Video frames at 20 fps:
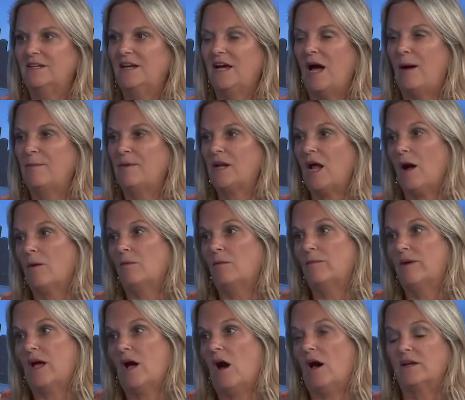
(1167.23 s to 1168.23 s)
I mean, I will
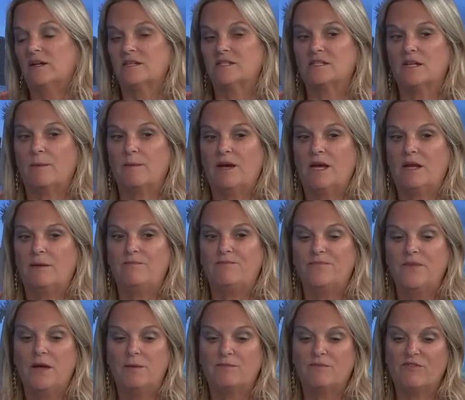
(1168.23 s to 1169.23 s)
be honest. I mean,
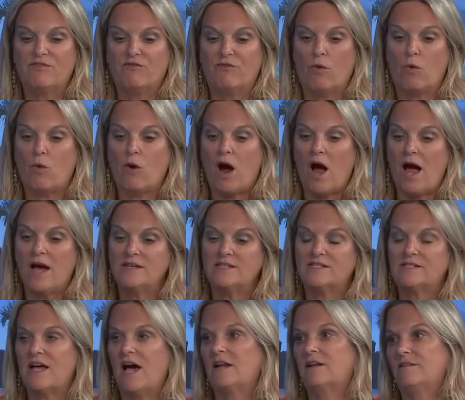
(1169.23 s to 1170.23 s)
before I
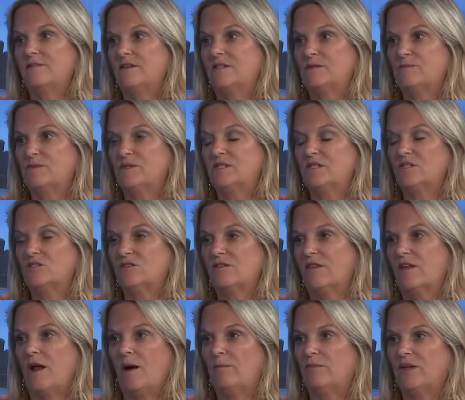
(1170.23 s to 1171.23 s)
sat in this position
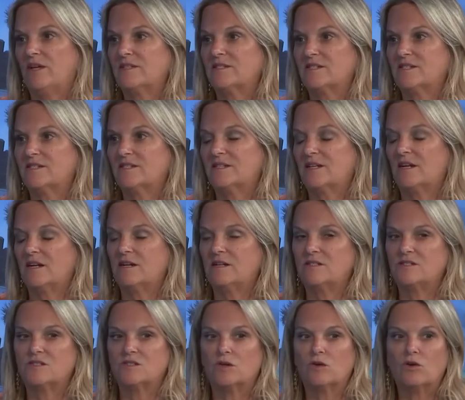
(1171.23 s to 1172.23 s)
that I'm blessed to sit in
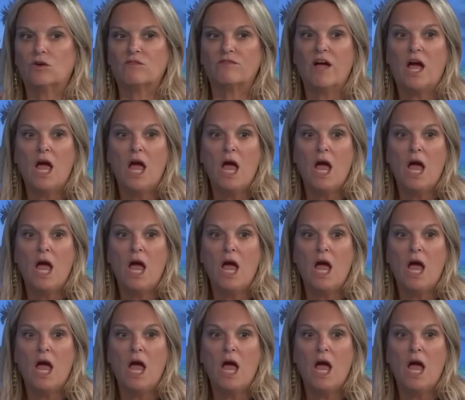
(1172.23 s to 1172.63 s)
and serve,